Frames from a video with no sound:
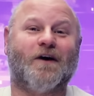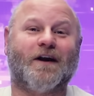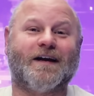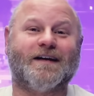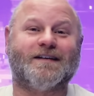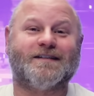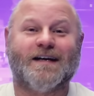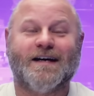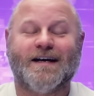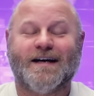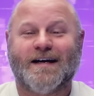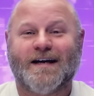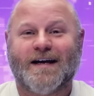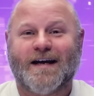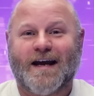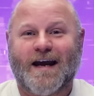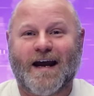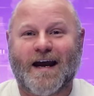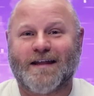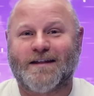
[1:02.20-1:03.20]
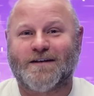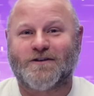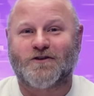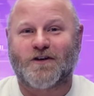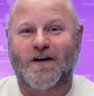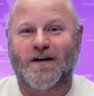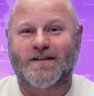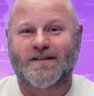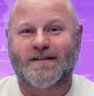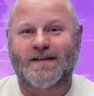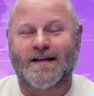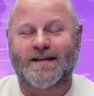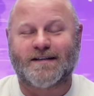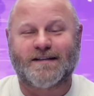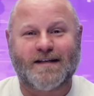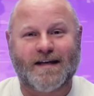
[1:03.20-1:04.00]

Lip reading: on it. And the judge says,